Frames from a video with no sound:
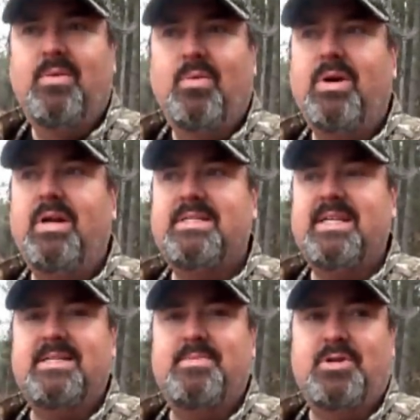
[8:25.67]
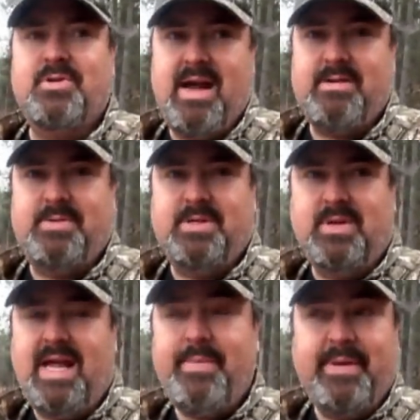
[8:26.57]
we're going to set some more traps because
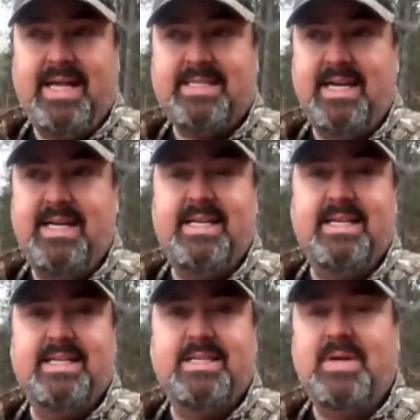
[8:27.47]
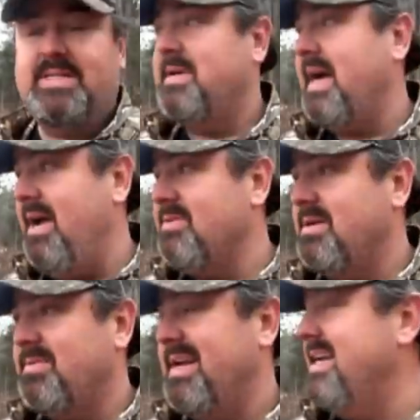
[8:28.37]
what happened last night is we had some coyotes
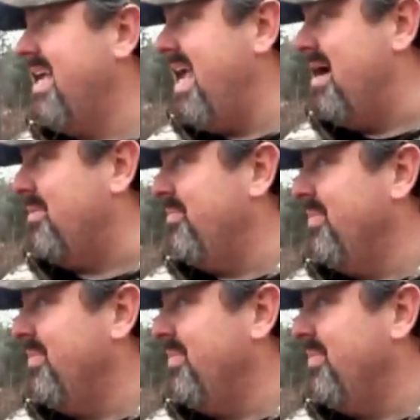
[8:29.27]
come right into camp.